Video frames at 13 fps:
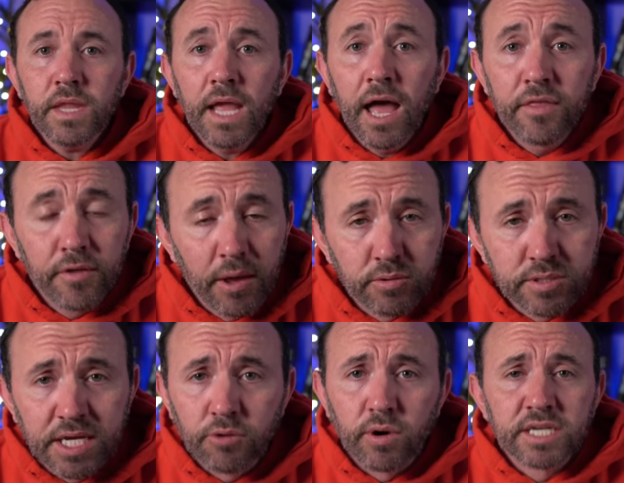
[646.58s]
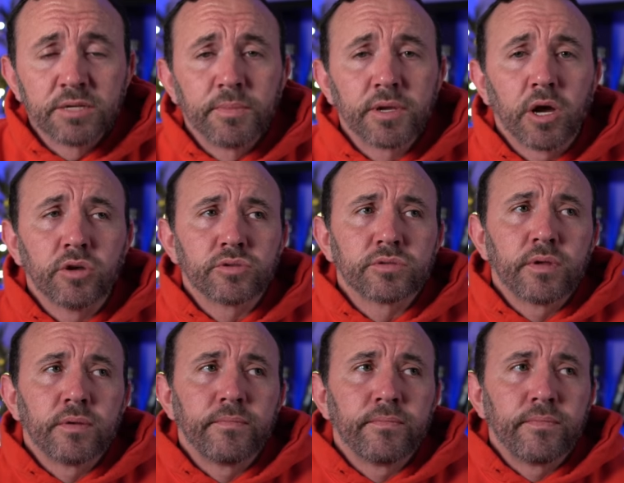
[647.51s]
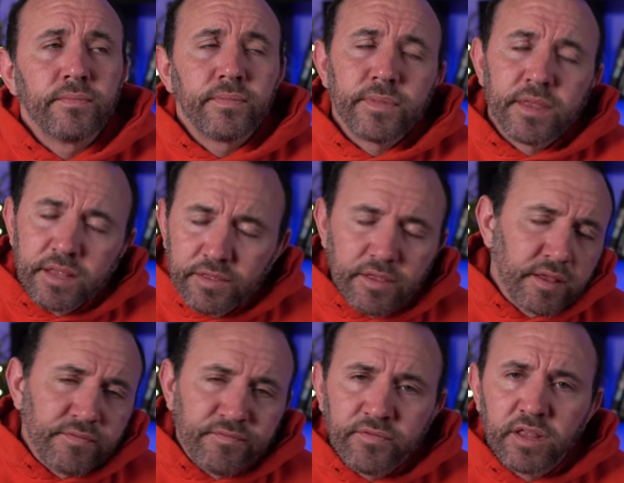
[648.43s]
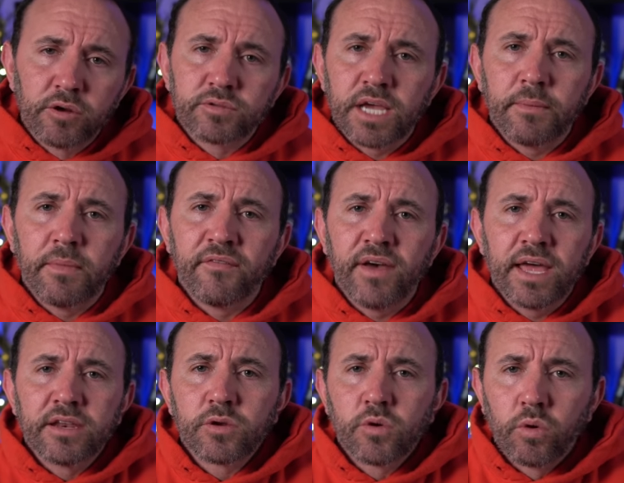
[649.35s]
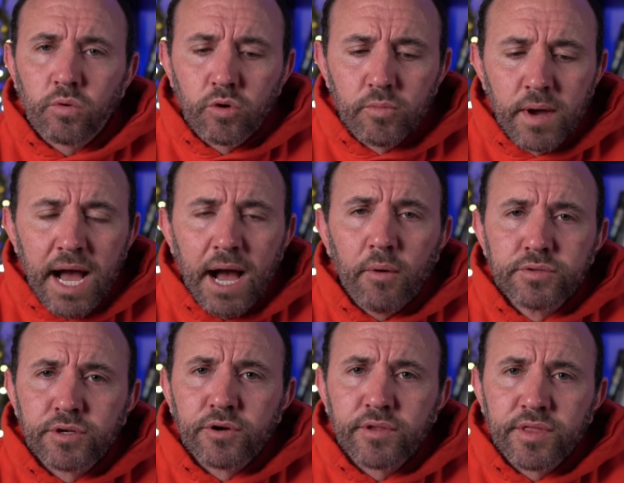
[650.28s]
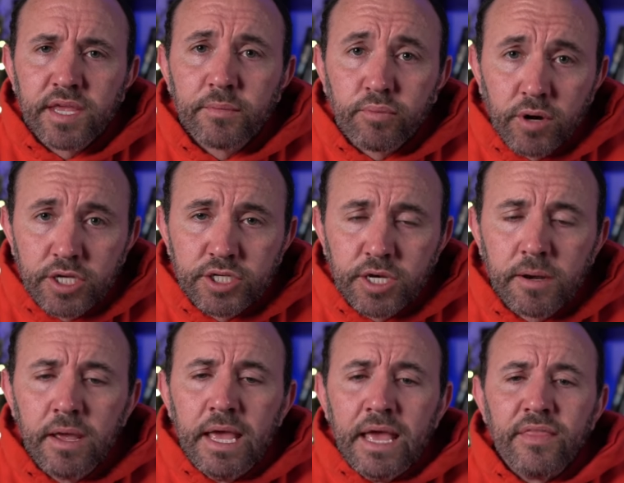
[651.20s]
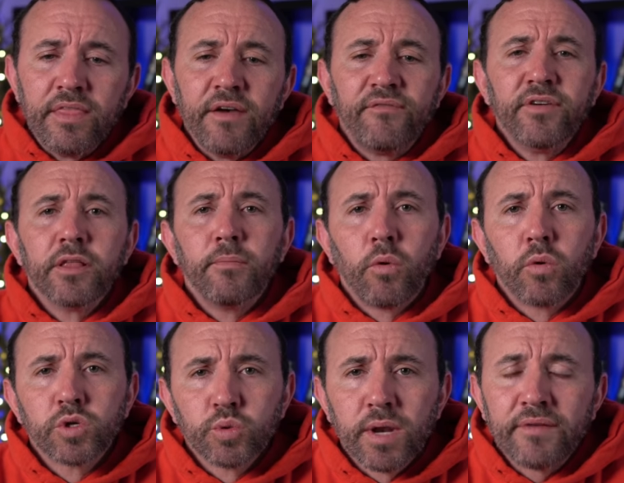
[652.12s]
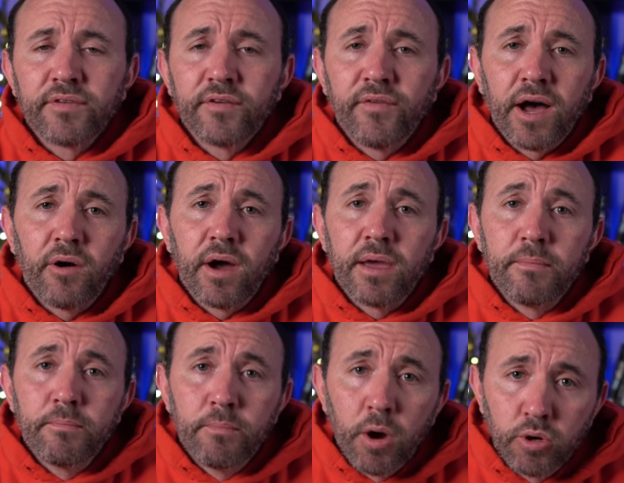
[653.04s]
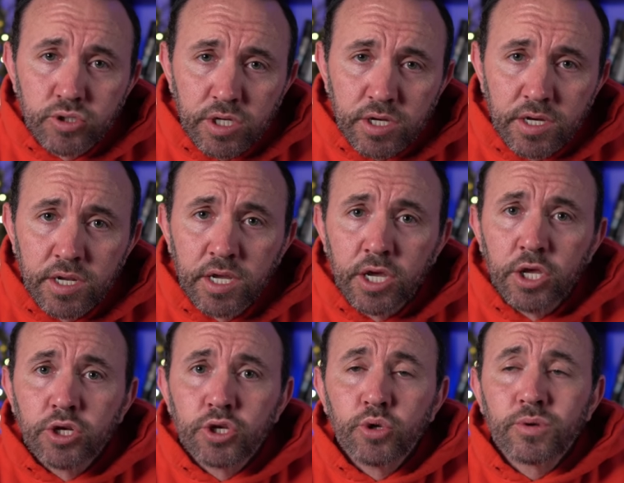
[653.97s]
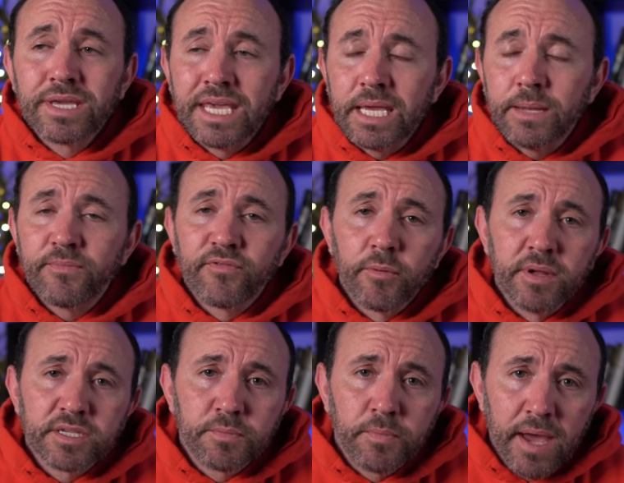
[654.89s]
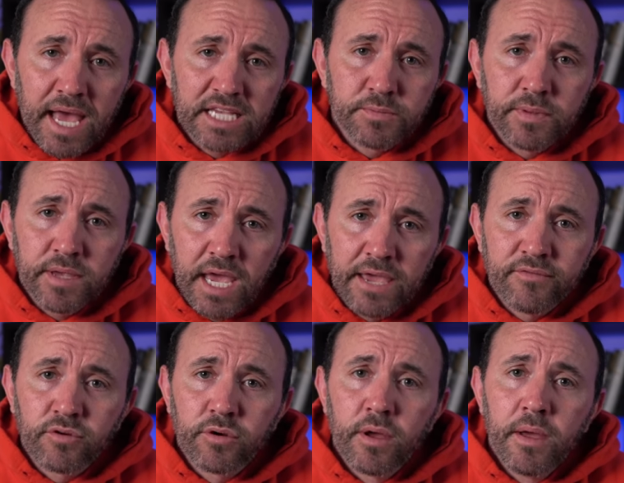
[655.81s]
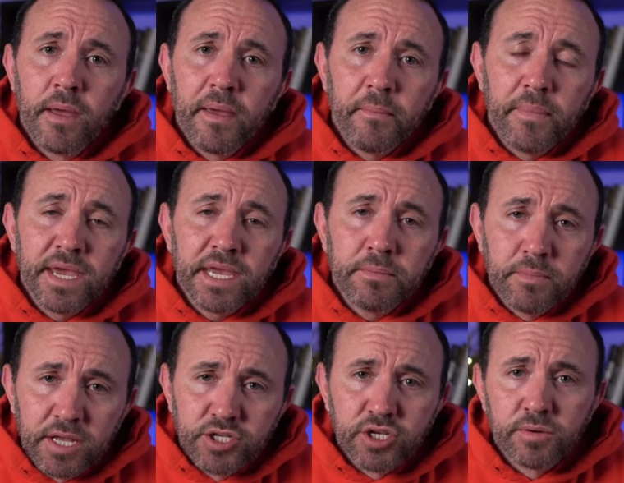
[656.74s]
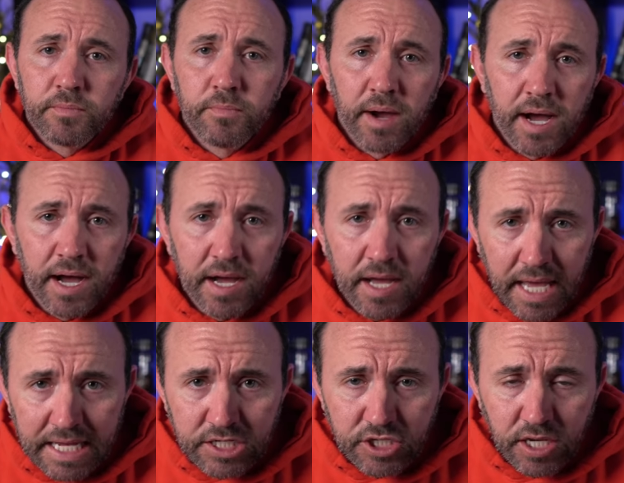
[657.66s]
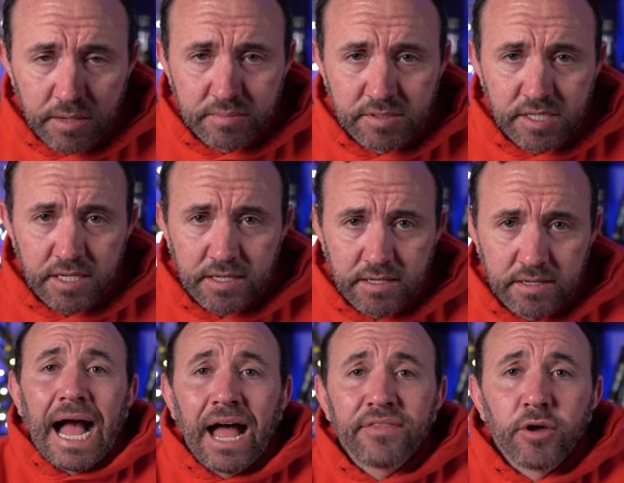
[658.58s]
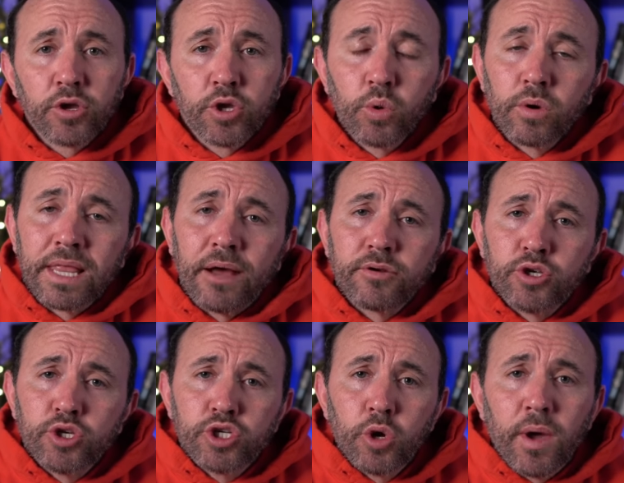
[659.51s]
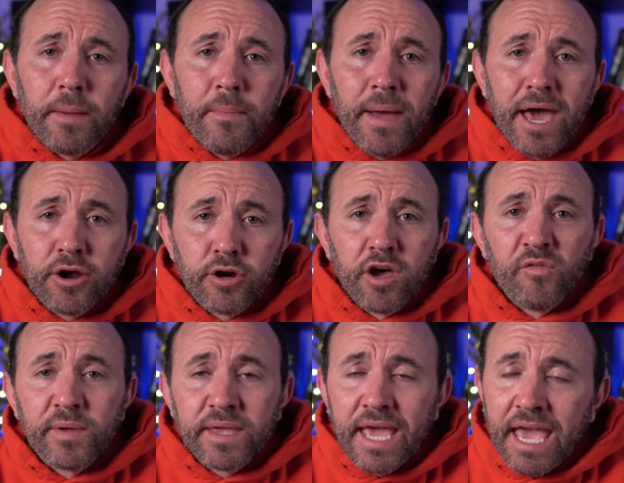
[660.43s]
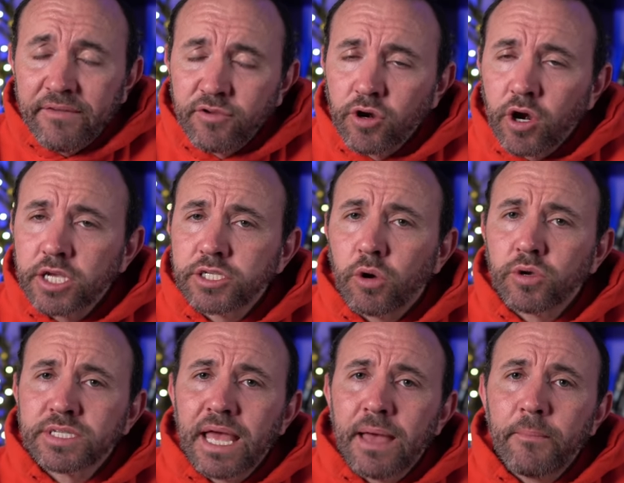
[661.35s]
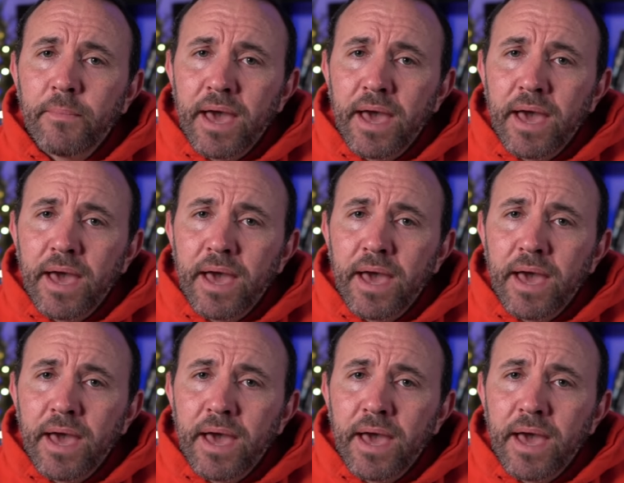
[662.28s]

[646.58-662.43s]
I thought that was interesting because the little time I've had in the courtroom, I was under the impression that Philip Morse would have to file a motion to keep from its past behavior being mentioned by HCMC. I thought you were allowed to show a pattern of behavior as long as that